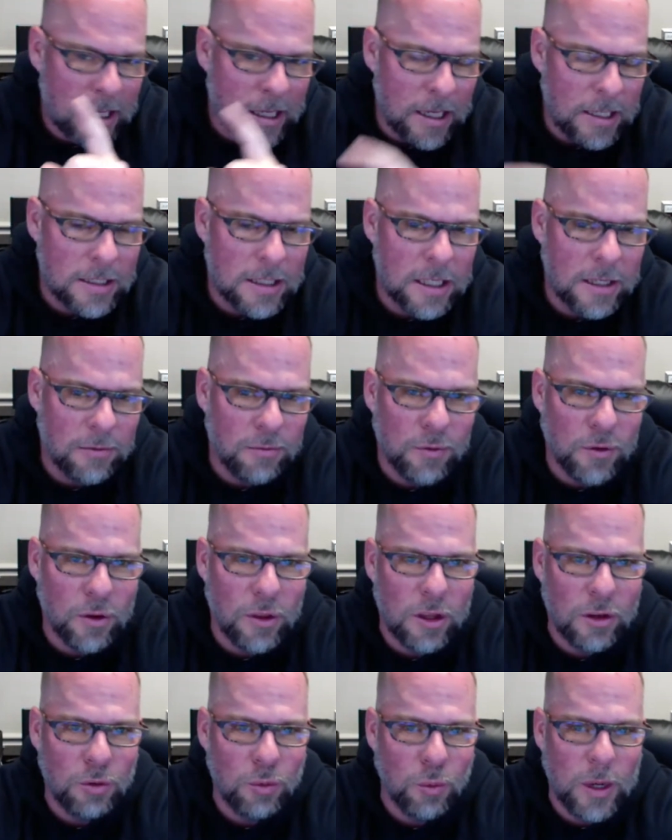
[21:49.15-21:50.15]
That's it for
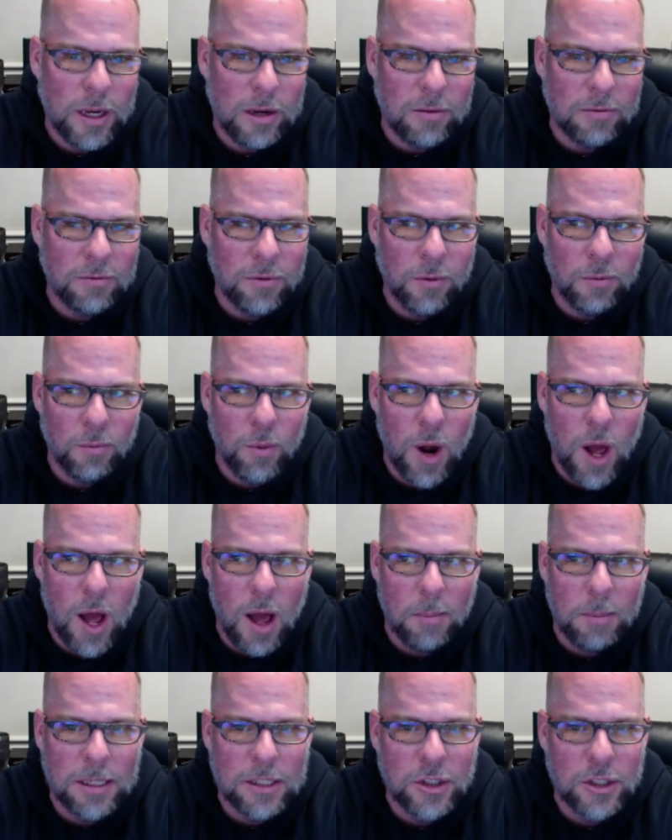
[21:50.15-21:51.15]
this week from
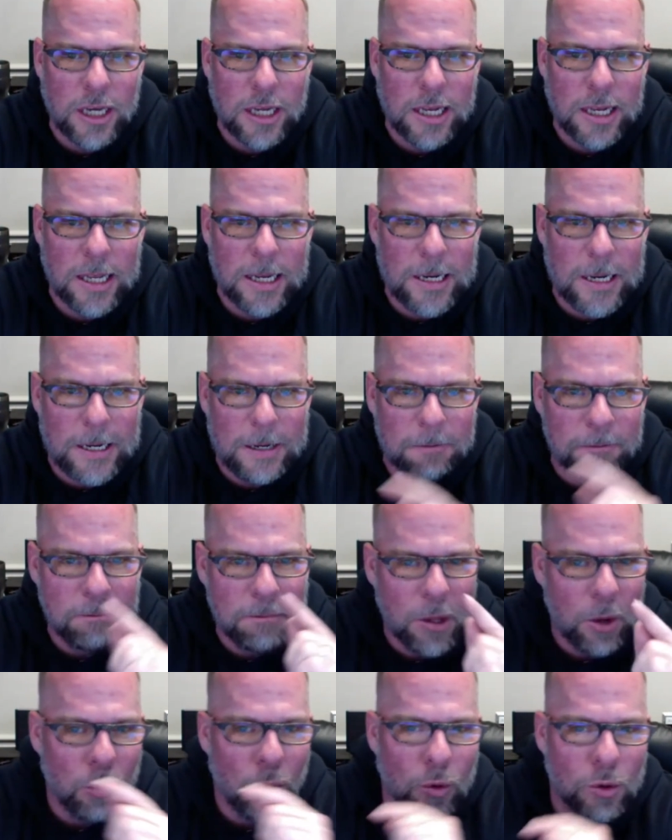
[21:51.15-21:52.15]
Rob at Jet Lending.
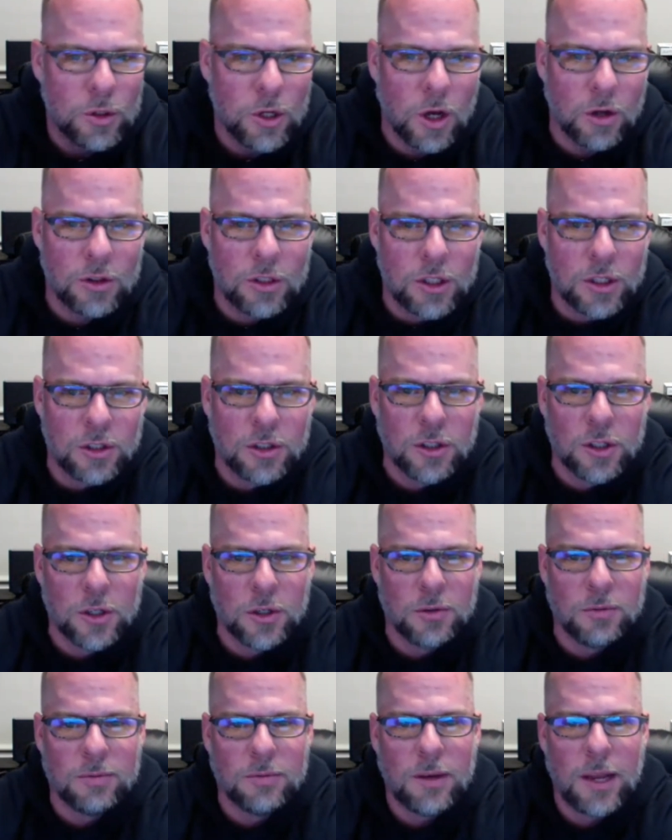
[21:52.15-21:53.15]
We'll talk to you
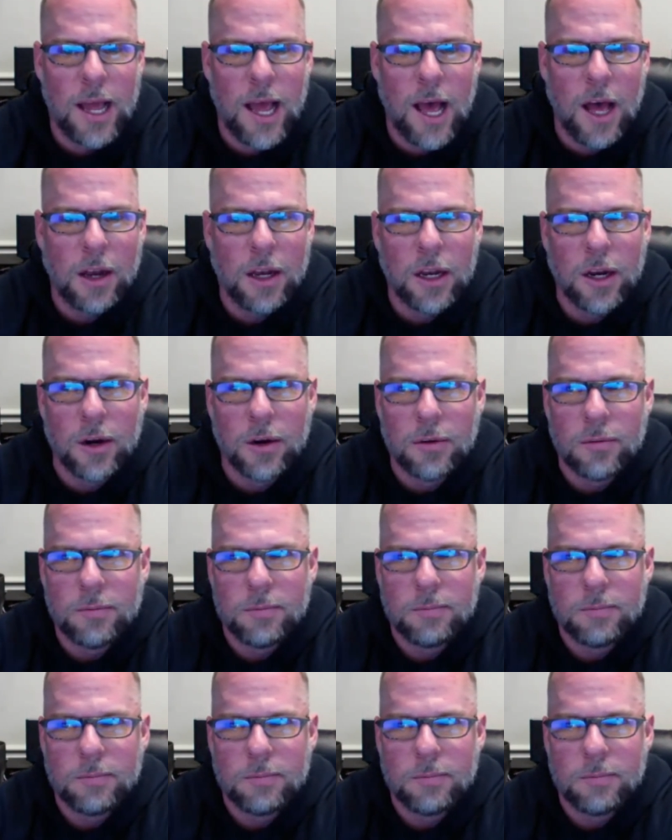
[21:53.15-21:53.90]
soon. Out here.